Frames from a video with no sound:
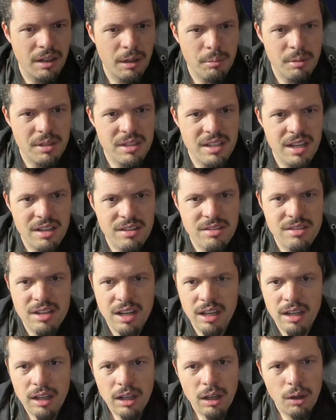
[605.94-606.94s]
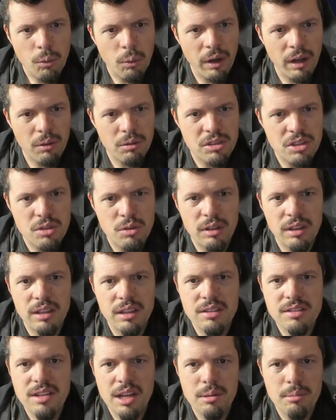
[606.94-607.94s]
set up a test here where I was doing
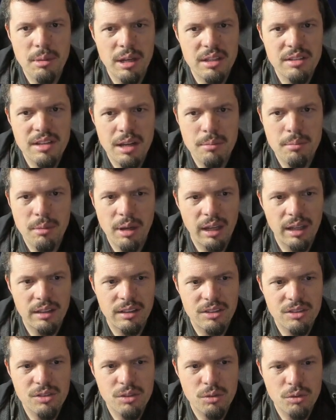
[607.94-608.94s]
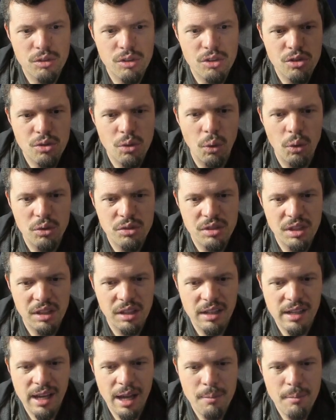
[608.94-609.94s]
the 10 meg, and this was the scores that
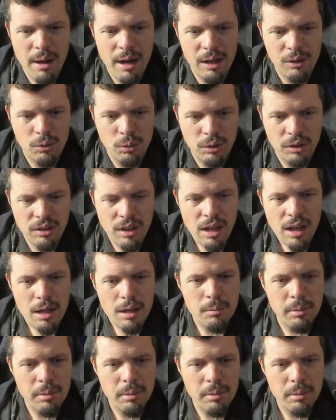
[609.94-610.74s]
it came out with.